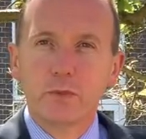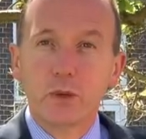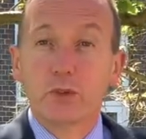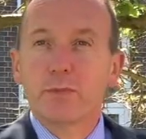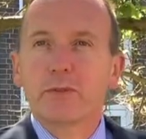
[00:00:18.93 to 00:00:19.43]
He
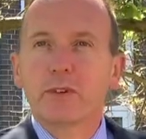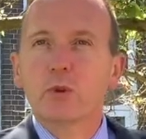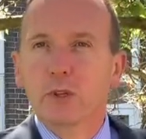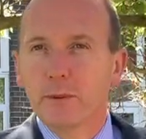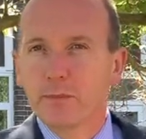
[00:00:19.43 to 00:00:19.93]
was a
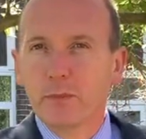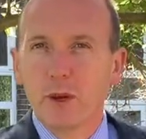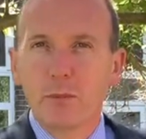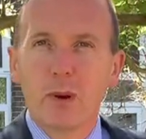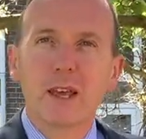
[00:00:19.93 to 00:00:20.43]
midfielder
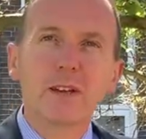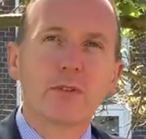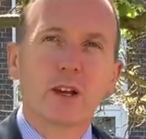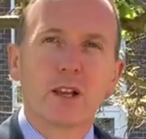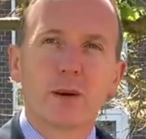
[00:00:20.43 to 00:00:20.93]
and played for
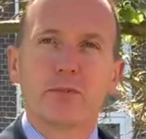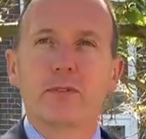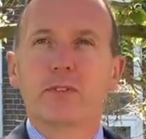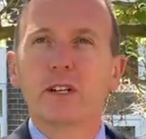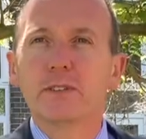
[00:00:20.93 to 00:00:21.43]
the club for
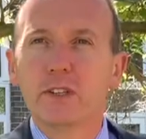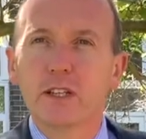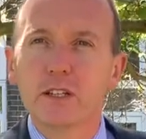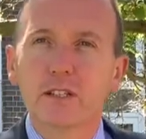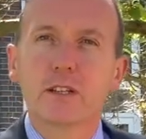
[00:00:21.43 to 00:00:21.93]
5
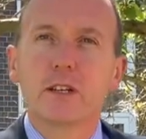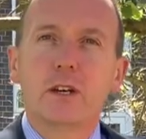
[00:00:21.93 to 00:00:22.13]
years